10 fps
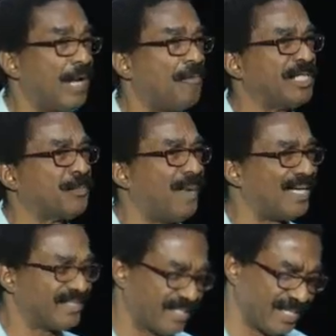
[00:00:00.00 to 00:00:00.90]
in
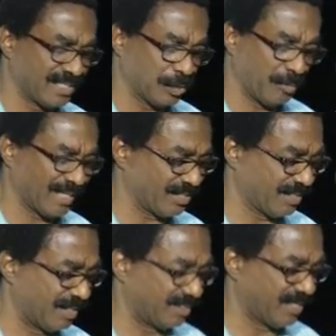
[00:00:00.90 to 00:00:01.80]
response to this
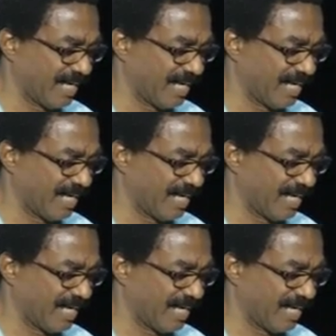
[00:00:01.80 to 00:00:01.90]
question,